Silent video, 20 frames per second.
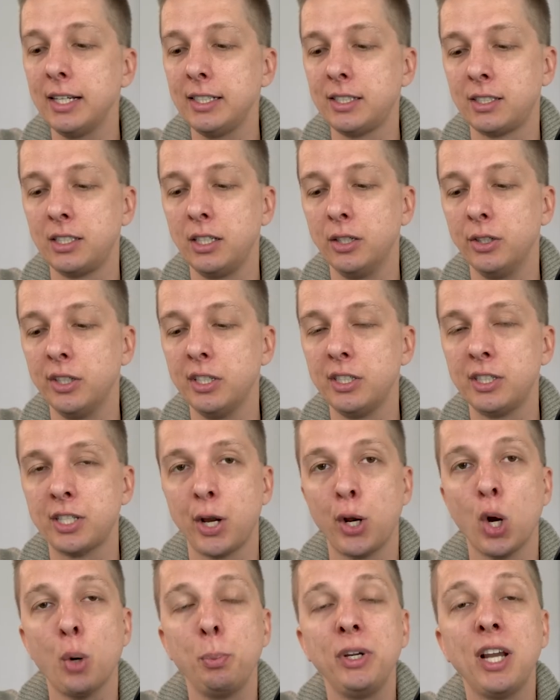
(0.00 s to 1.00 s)
series. I
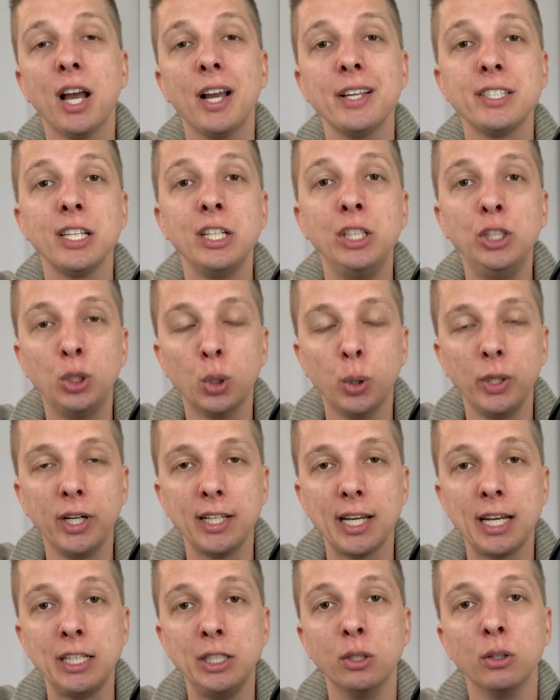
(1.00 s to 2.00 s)
hope you guys enjoyed
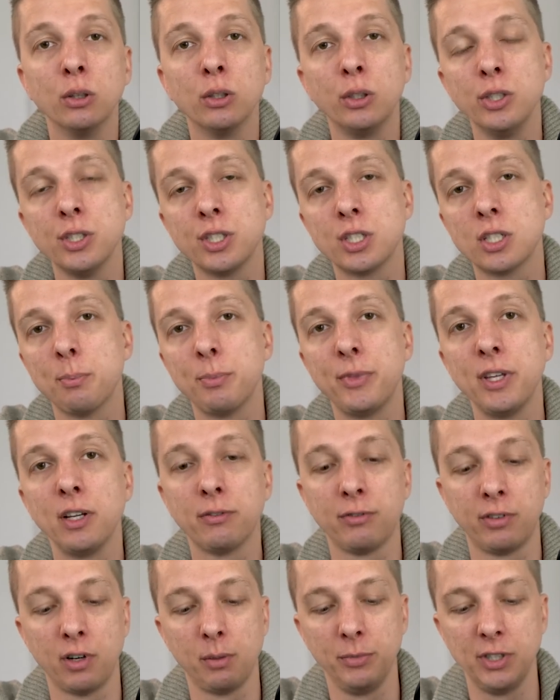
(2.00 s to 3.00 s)
it and you learned something
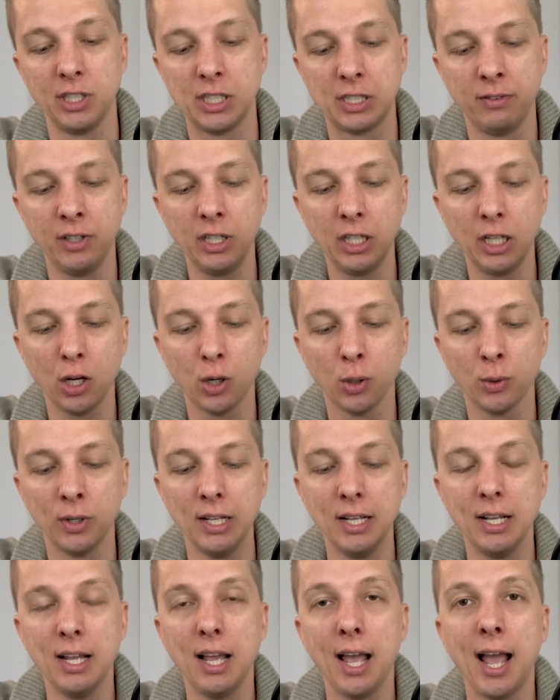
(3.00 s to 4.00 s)
from this video.
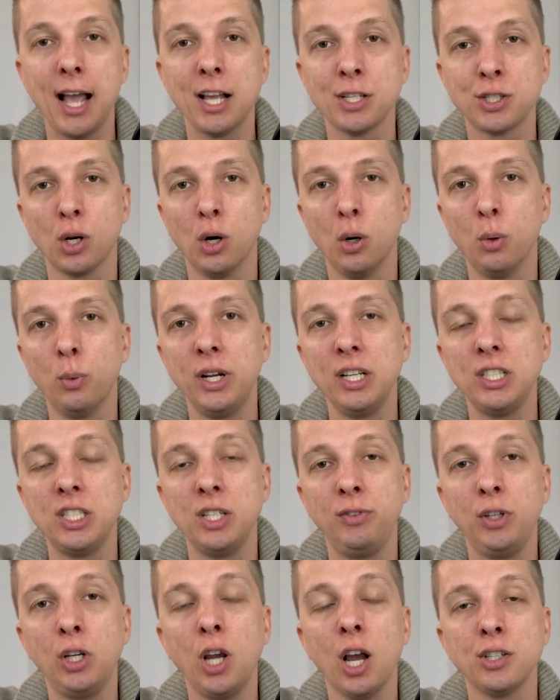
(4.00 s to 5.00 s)
As always,
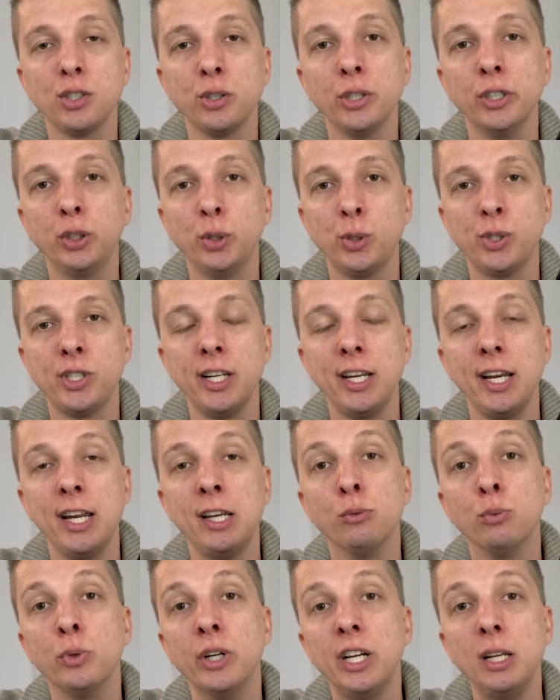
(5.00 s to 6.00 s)
if you guys are interested
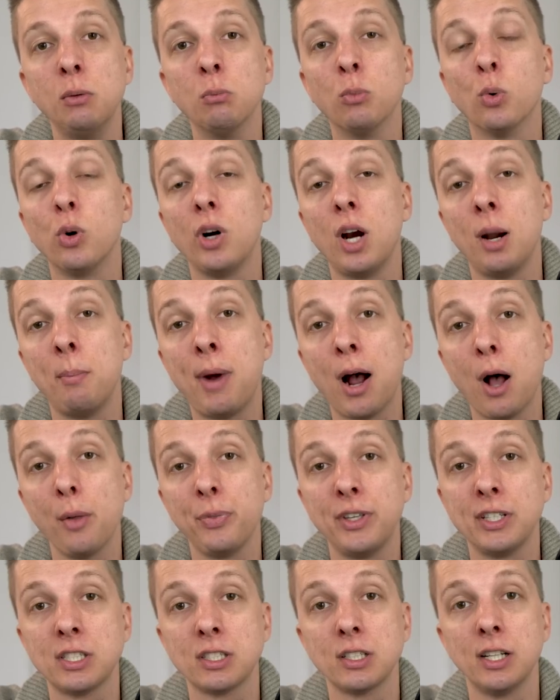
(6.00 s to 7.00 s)
in reading more about
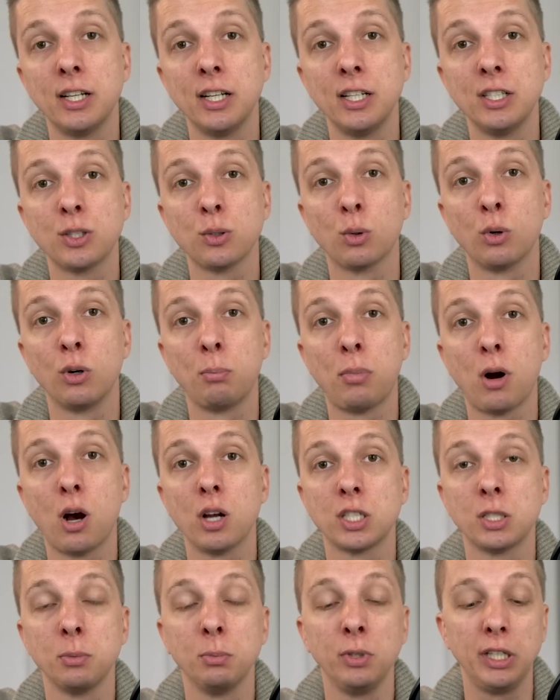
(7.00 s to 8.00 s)
this lens or
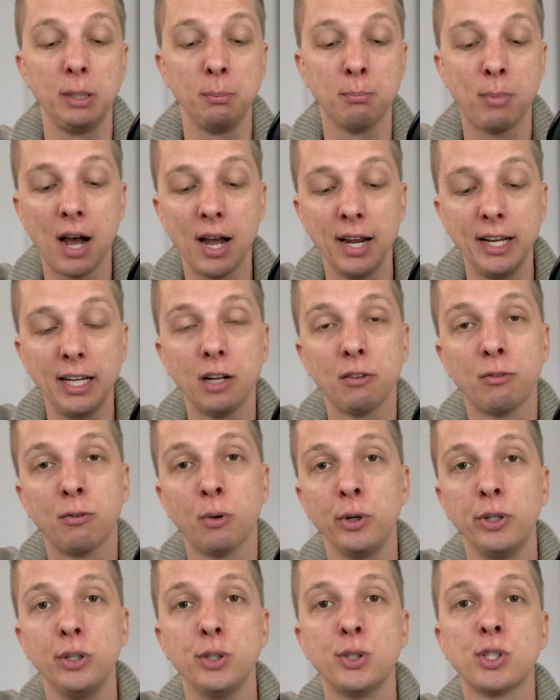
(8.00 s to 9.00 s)
possibly buying it
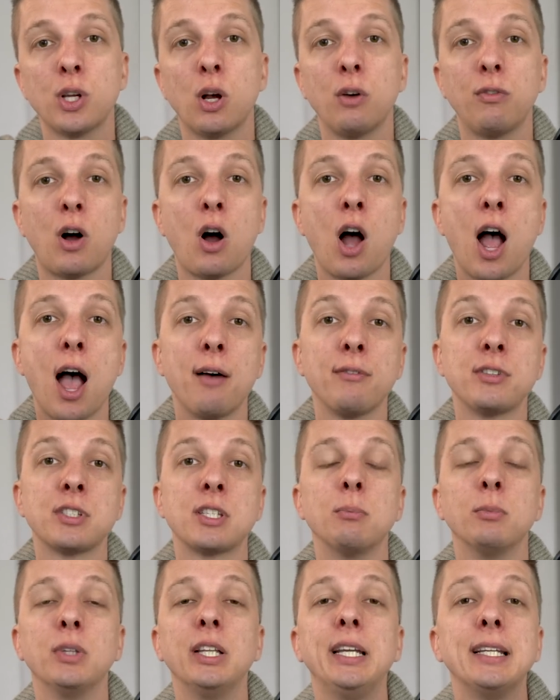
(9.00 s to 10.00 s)
for yourself, I'll have
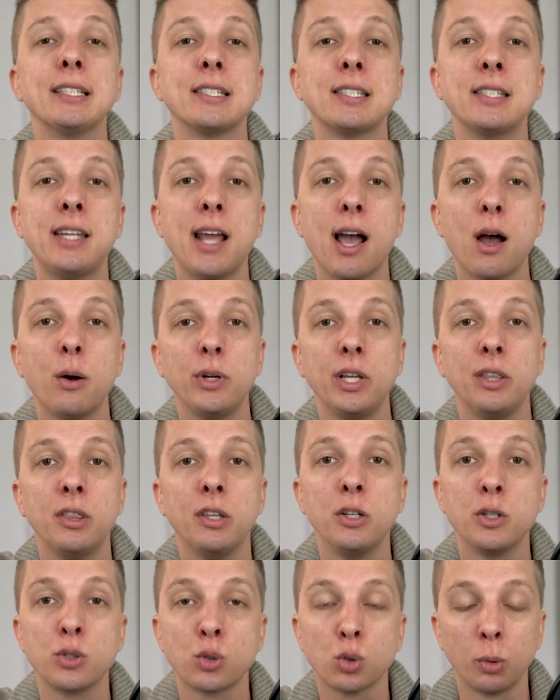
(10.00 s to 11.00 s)
some links down in the
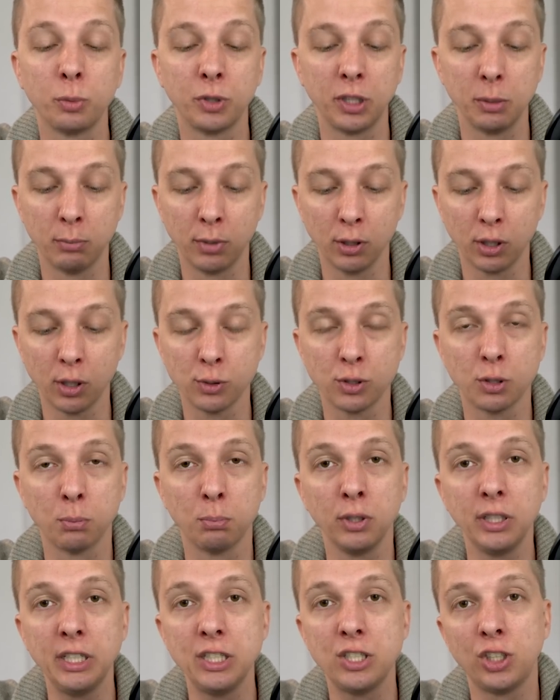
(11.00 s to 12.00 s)
description below, so
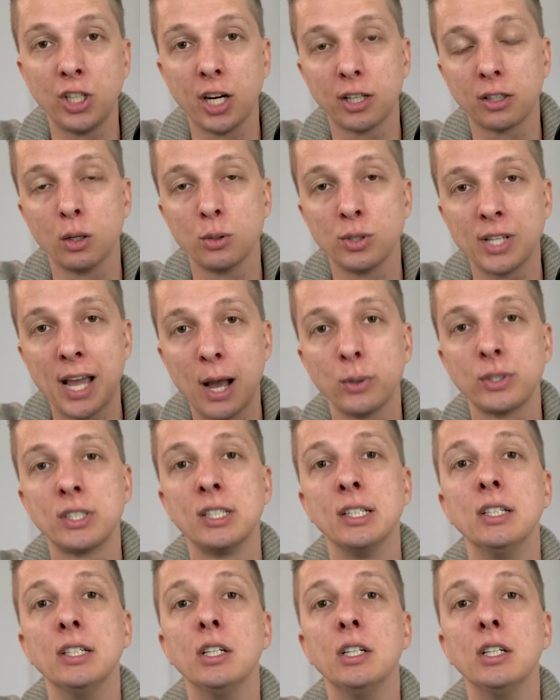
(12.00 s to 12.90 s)
please check those out.